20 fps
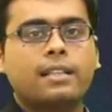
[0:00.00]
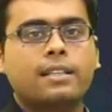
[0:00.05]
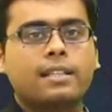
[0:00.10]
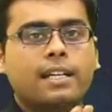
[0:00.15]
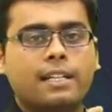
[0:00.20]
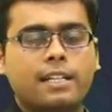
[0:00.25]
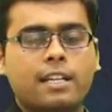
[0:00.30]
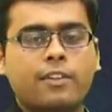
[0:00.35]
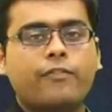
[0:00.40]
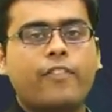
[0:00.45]

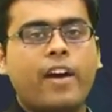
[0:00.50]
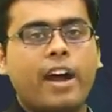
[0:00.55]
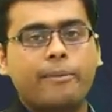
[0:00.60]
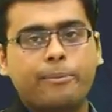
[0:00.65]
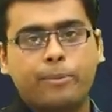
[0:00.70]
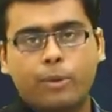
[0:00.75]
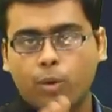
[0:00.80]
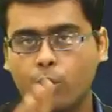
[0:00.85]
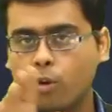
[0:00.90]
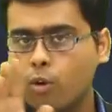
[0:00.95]

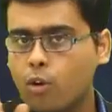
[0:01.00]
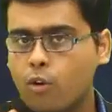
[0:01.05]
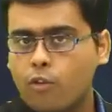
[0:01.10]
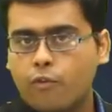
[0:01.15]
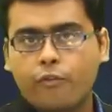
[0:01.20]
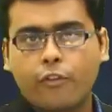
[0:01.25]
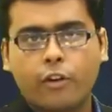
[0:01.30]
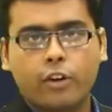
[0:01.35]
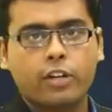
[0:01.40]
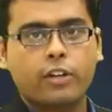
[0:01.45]
35 to
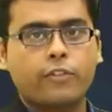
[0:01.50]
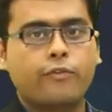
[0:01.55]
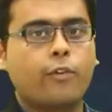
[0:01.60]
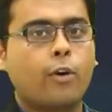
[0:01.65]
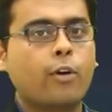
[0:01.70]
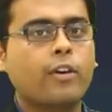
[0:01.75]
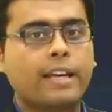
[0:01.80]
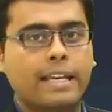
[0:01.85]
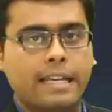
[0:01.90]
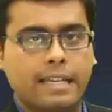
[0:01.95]

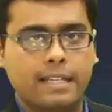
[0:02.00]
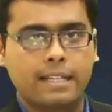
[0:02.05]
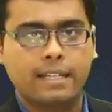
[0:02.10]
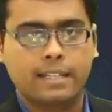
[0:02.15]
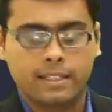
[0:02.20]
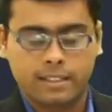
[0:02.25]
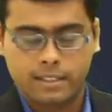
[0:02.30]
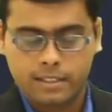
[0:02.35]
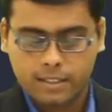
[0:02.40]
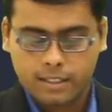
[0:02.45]
44
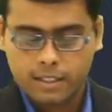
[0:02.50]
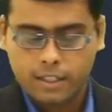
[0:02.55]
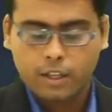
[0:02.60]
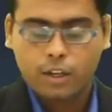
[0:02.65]
years.